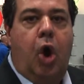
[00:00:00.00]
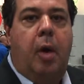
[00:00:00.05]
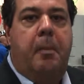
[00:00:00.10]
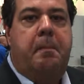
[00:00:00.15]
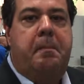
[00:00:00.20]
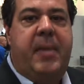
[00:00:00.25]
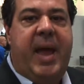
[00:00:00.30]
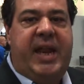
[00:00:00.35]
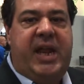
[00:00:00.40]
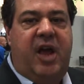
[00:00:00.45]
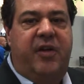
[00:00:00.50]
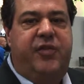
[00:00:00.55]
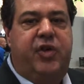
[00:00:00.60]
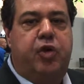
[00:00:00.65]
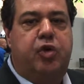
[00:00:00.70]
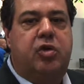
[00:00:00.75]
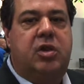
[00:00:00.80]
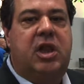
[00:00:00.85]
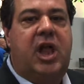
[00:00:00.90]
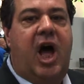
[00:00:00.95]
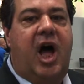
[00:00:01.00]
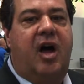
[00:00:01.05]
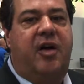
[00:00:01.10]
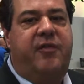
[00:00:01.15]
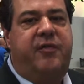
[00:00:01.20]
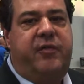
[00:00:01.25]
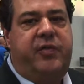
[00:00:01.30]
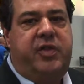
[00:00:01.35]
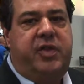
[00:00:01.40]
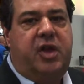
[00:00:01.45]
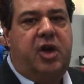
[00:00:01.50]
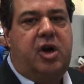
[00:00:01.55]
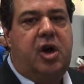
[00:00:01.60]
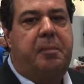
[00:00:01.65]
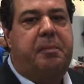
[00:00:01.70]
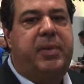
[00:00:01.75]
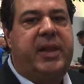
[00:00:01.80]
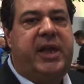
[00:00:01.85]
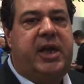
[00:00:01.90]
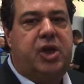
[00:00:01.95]
Many of you love the
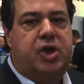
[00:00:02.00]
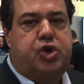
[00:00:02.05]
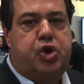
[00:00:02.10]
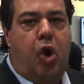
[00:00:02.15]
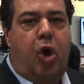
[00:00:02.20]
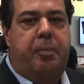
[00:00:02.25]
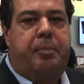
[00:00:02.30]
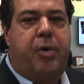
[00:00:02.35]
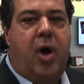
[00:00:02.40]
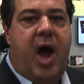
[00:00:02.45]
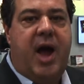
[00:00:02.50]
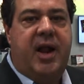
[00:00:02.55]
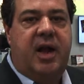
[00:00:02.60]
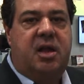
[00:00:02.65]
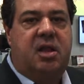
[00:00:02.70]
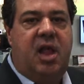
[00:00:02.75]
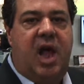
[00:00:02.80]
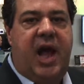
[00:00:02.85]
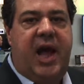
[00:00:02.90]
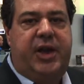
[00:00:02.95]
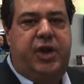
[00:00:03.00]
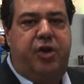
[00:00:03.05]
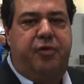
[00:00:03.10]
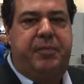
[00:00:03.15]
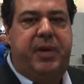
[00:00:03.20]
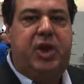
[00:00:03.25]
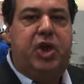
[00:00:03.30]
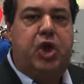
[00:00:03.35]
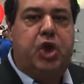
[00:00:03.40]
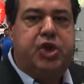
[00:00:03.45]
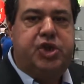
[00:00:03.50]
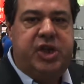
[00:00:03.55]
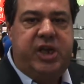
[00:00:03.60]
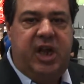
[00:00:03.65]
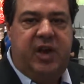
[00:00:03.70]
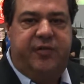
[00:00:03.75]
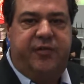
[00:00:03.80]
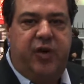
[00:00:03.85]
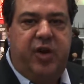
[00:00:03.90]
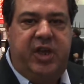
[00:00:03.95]
Complete Control product line. You've been using
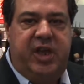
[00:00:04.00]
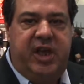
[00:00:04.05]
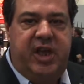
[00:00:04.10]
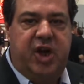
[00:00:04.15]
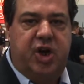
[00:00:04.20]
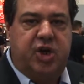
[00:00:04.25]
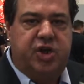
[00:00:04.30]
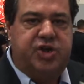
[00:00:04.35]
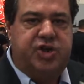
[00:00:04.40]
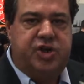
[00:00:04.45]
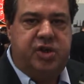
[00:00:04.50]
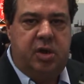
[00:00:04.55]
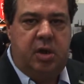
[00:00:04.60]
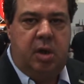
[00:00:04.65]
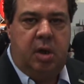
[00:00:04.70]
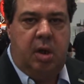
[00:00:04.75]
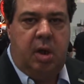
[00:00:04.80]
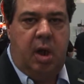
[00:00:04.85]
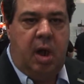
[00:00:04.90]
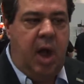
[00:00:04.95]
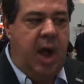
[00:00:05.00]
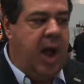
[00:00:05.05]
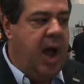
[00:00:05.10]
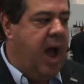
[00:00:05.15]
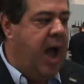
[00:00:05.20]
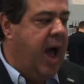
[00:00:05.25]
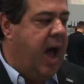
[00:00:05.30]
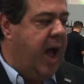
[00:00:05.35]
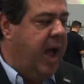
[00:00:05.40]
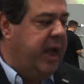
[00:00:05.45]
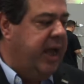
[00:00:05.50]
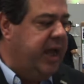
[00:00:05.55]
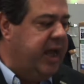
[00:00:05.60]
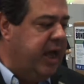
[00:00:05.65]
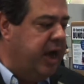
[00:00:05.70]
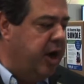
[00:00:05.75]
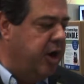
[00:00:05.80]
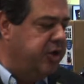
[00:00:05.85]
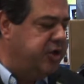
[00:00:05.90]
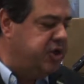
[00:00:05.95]
it for years.
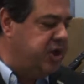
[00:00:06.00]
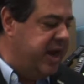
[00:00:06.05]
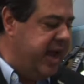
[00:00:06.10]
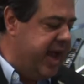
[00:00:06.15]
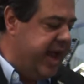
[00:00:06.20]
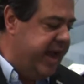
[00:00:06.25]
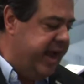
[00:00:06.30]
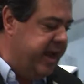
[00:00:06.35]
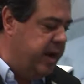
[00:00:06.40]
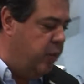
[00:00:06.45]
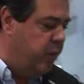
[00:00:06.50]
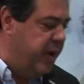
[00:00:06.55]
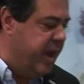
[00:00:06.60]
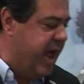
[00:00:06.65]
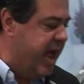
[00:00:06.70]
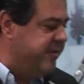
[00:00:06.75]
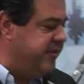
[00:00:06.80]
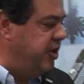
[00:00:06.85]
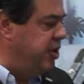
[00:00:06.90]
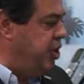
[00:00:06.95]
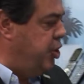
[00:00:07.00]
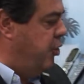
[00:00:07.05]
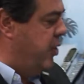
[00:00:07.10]
Here today we have a new